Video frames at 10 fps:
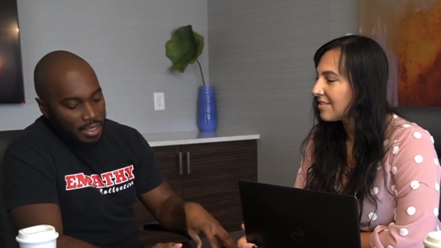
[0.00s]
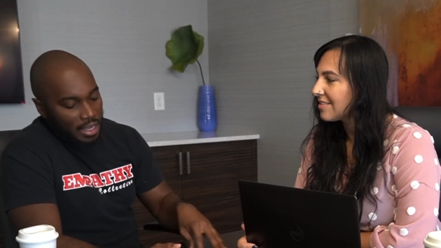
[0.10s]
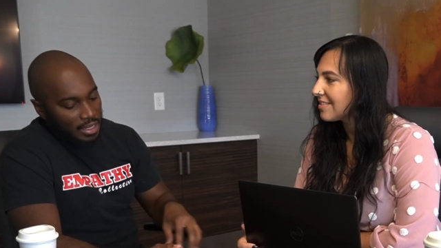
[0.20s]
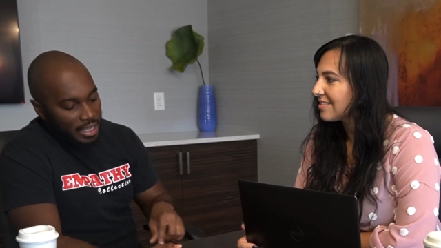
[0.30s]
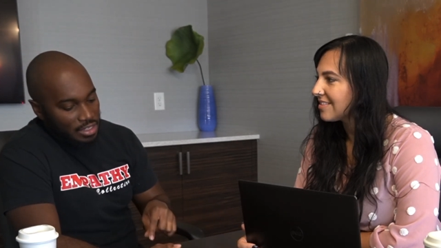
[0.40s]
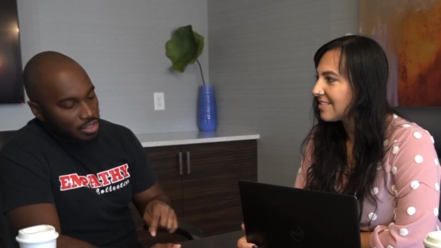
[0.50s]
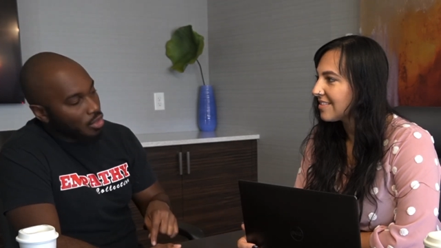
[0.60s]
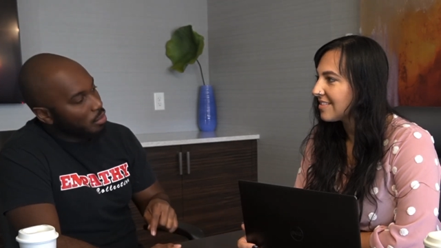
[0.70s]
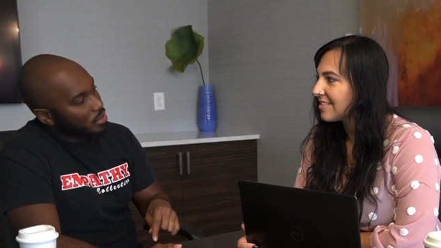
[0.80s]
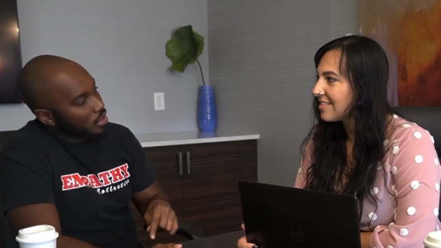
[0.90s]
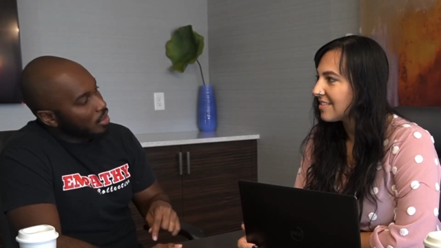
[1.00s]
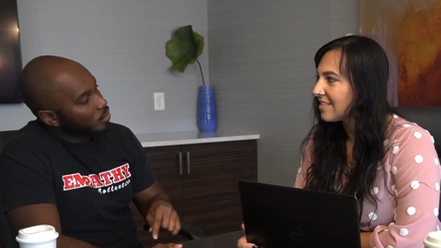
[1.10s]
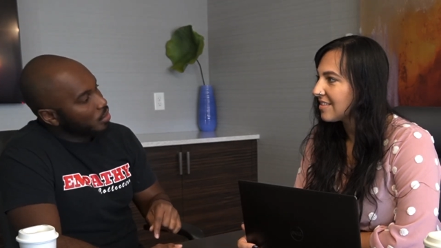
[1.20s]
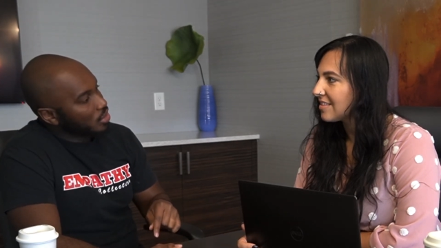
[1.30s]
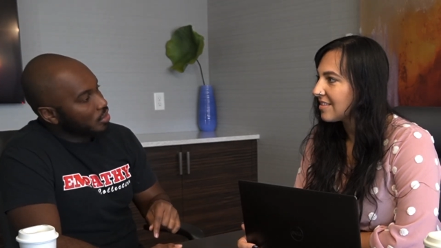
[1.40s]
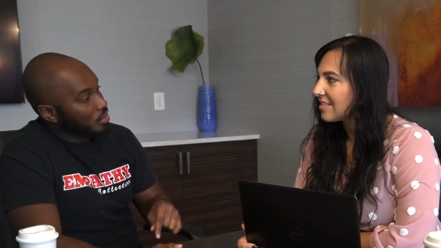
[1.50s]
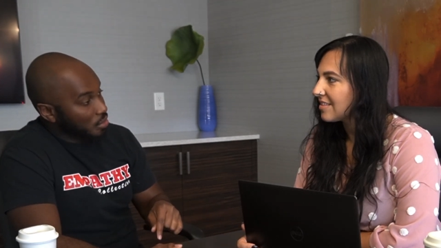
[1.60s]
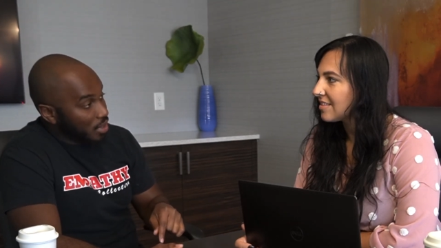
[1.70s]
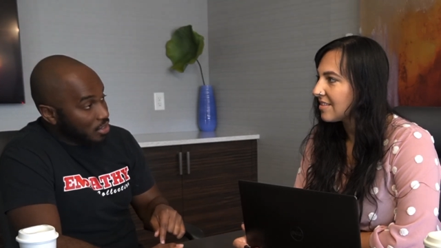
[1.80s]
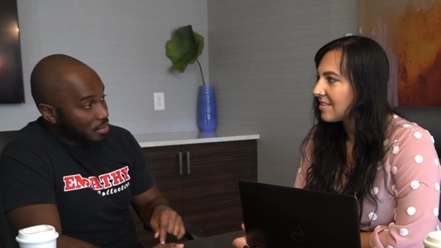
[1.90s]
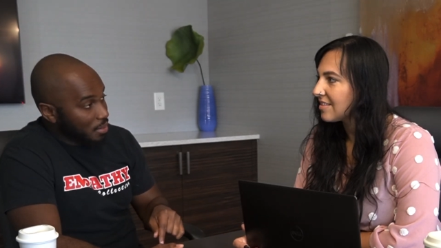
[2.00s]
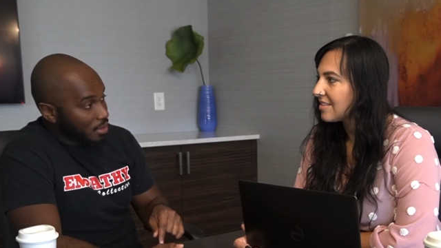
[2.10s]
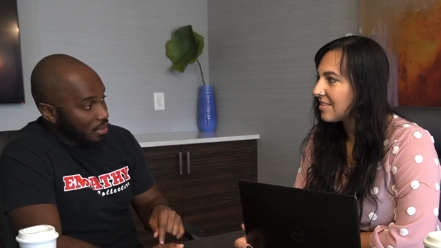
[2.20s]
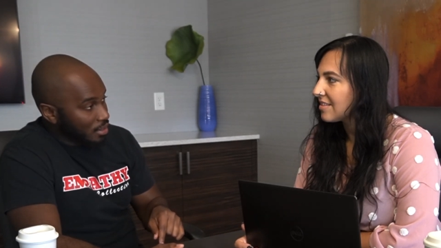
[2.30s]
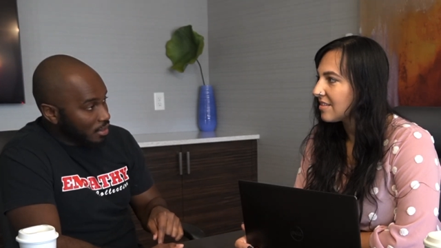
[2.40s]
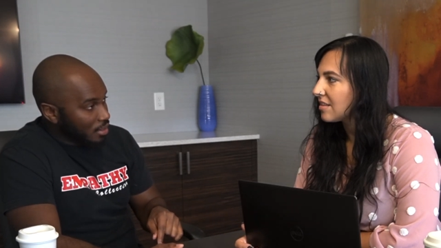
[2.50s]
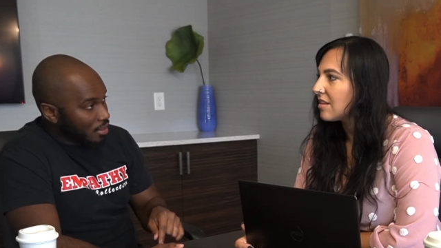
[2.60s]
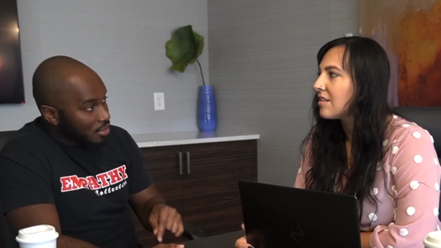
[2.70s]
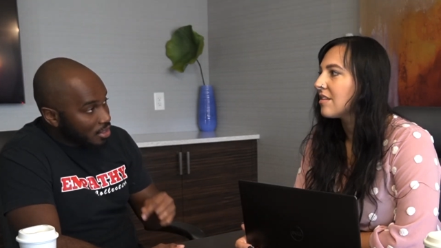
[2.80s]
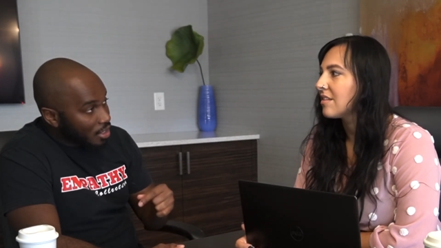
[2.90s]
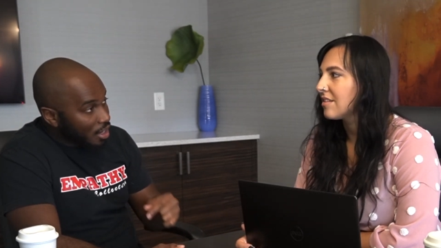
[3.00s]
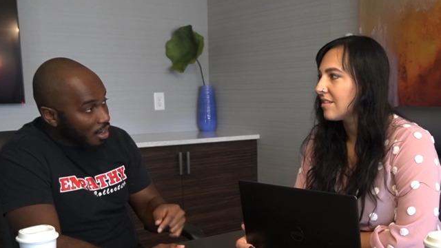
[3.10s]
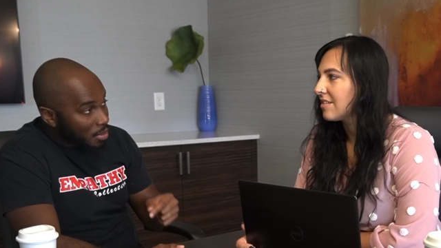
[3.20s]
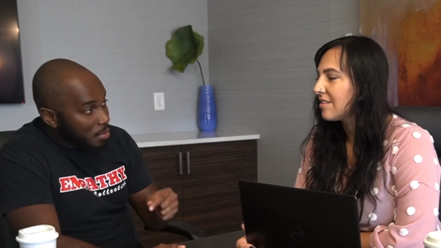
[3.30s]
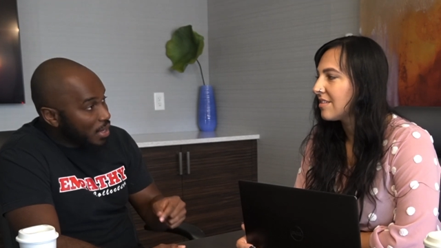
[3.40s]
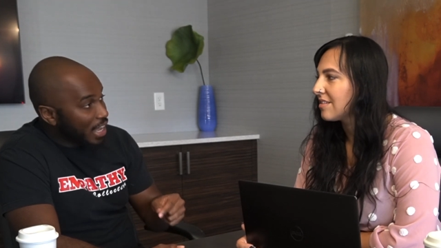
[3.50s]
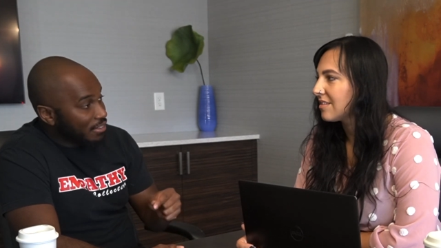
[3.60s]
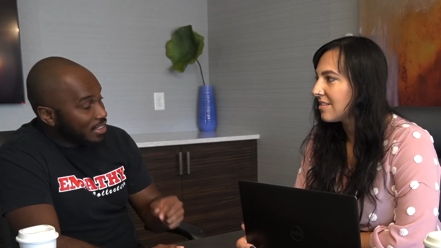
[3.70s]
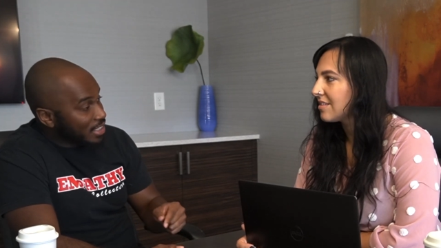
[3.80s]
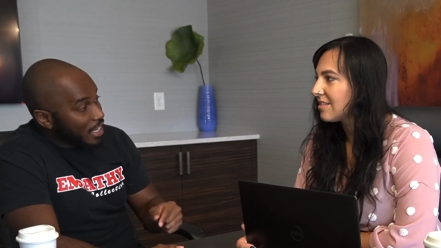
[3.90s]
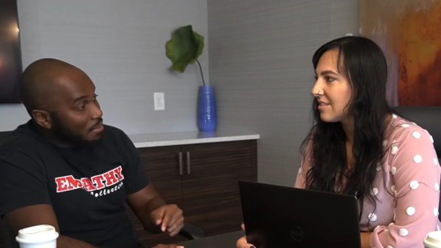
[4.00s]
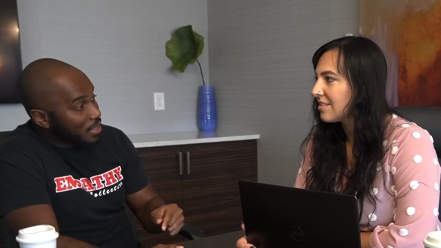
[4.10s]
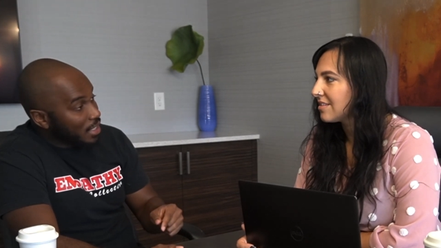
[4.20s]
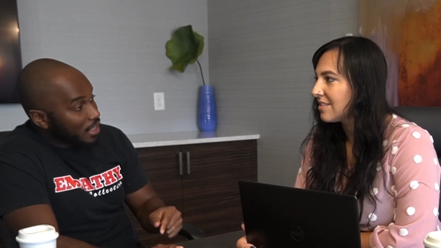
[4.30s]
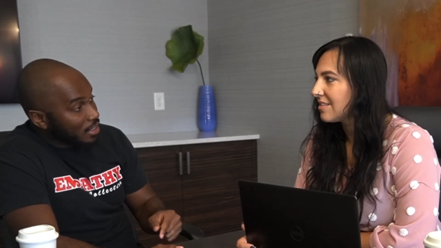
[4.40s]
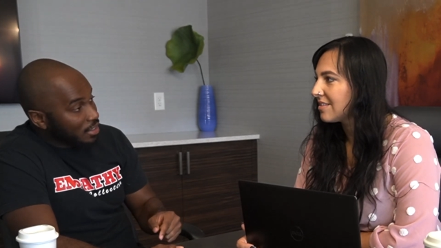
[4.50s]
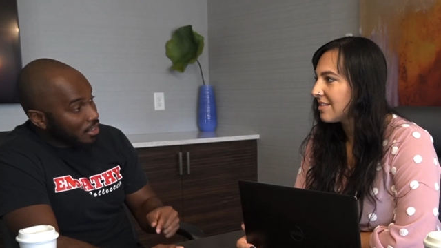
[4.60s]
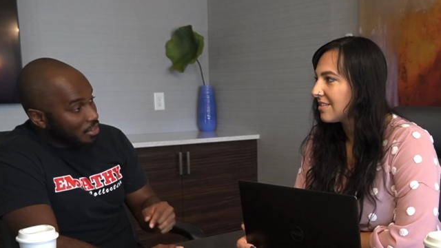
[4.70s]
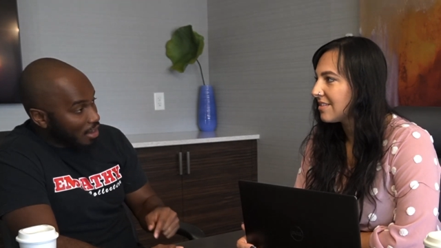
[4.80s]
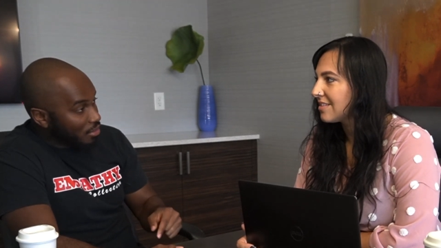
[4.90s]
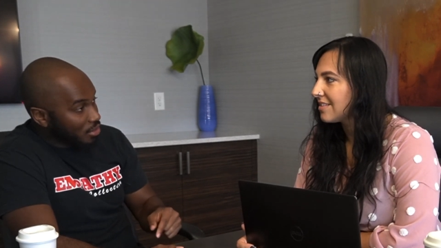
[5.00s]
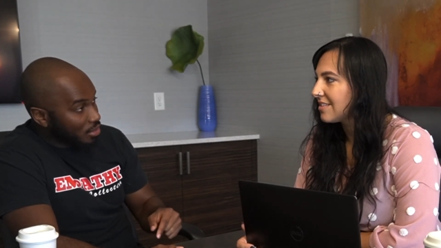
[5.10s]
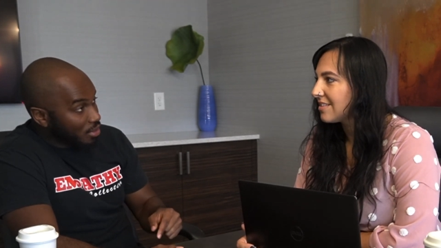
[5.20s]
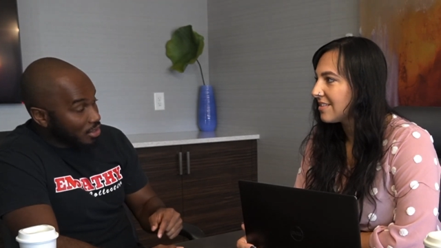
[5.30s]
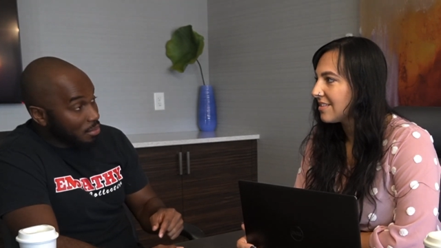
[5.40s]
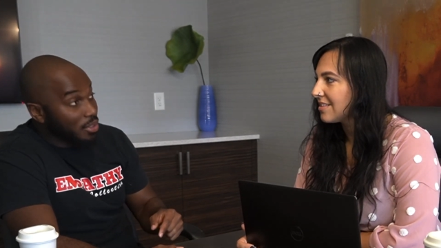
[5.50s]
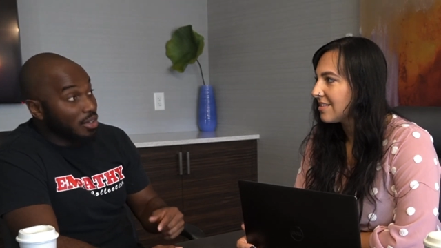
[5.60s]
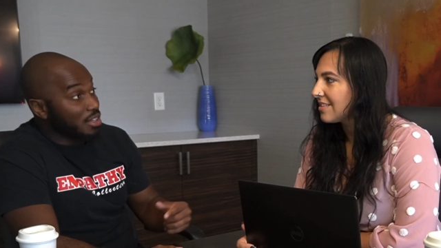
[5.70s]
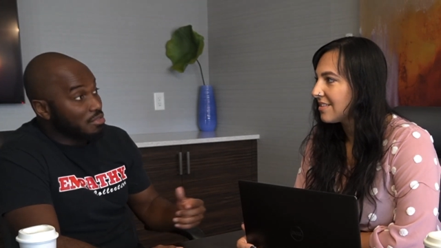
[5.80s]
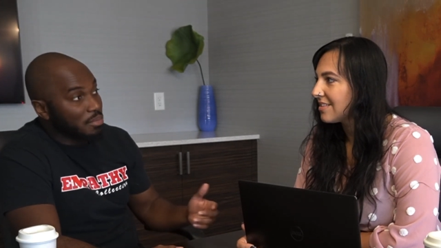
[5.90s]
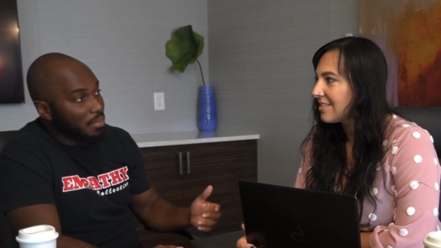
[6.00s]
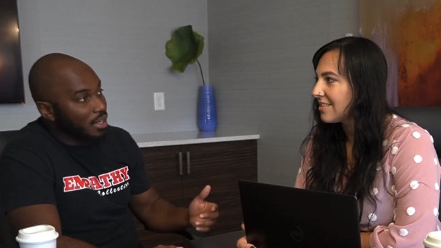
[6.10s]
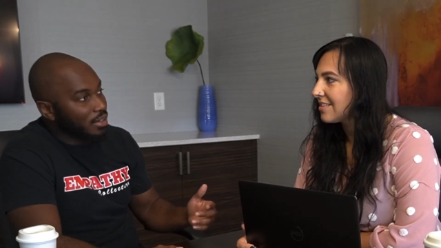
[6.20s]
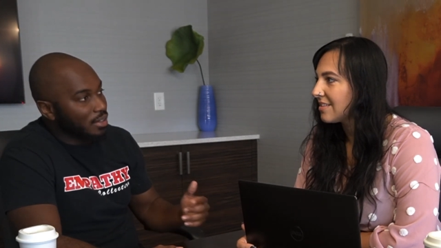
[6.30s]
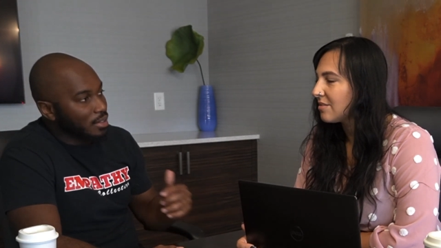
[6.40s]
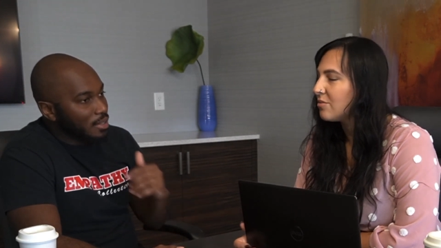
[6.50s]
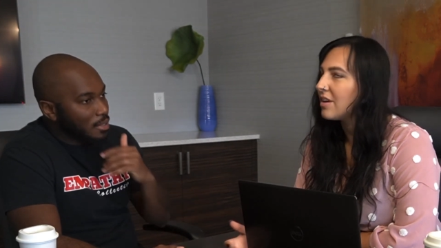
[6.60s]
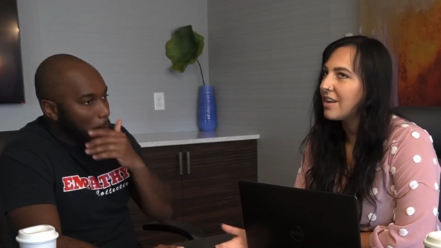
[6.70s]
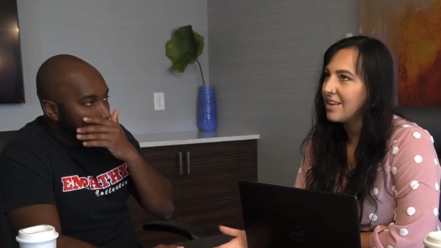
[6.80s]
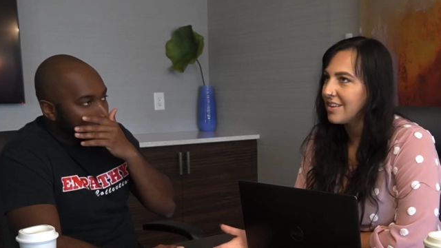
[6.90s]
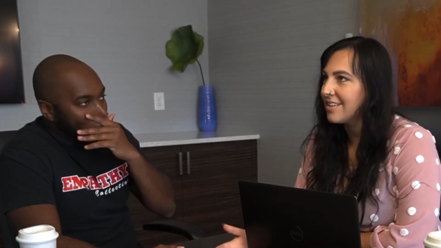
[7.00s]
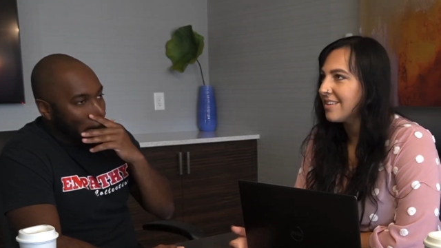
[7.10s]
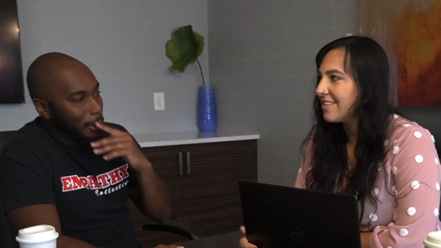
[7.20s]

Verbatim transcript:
Speaker 1: And it has to go beyond what's on your resume, because a lot of people have the same thing that you have on your resume, or even better. Right.